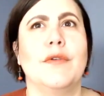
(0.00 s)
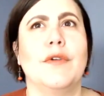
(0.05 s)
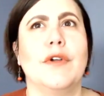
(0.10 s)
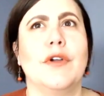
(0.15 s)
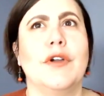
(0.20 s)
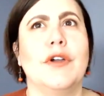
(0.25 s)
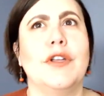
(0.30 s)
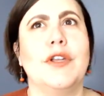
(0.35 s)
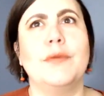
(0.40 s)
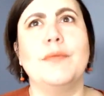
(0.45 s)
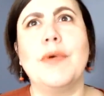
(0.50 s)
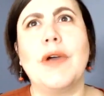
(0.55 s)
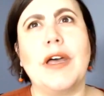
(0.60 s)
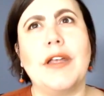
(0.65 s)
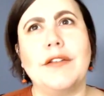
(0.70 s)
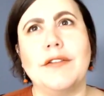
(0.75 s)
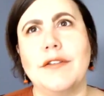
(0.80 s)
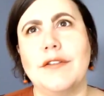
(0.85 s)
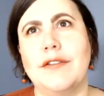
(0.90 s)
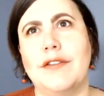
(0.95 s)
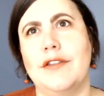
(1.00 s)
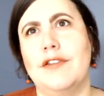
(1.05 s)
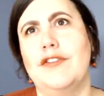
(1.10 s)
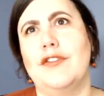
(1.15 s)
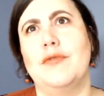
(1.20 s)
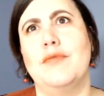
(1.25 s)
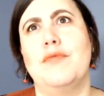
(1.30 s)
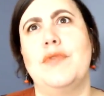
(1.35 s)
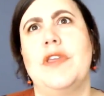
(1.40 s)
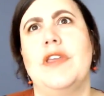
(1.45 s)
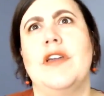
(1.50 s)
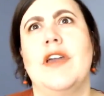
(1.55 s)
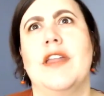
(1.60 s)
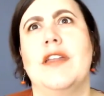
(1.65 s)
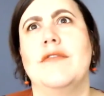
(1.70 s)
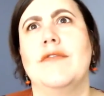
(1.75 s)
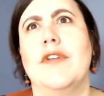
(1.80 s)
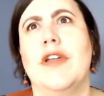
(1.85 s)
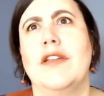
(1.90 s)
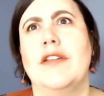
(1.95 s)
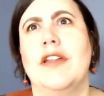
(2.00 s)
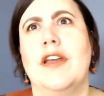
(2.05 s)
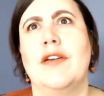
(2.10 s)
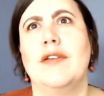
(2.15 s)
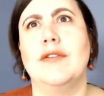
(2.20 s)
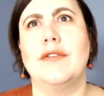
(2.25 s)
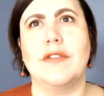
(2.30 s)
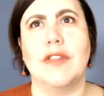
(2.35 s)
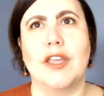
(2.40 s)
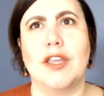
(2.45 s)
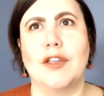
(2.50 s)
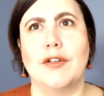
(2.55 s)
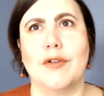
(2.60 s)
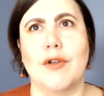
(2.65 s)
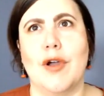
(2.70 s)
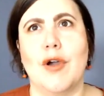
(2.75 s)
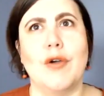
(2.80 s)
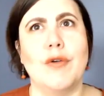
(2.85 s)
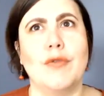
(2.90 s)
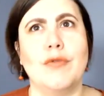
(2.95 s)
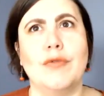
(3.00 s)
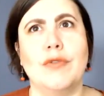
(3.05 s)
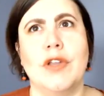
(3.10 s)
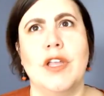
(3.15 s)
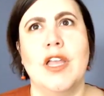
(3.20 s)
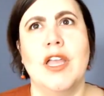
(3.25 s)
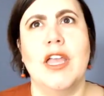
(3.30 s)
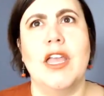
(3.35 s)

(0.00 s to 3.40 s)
could imposter syndrome be kind of rounded out as like your own?